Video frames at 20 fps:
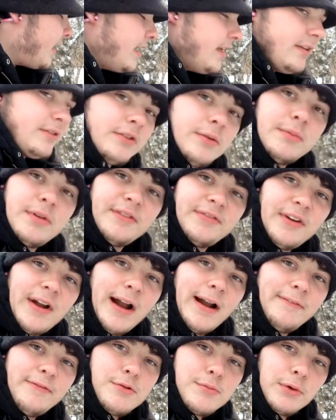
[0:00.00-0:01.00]
So I'm going to
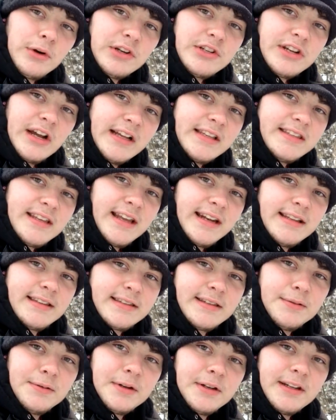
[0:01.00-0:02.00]
fire a few more shots at it and
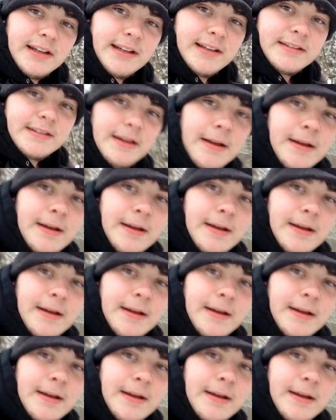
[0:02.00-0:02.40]
see what it does.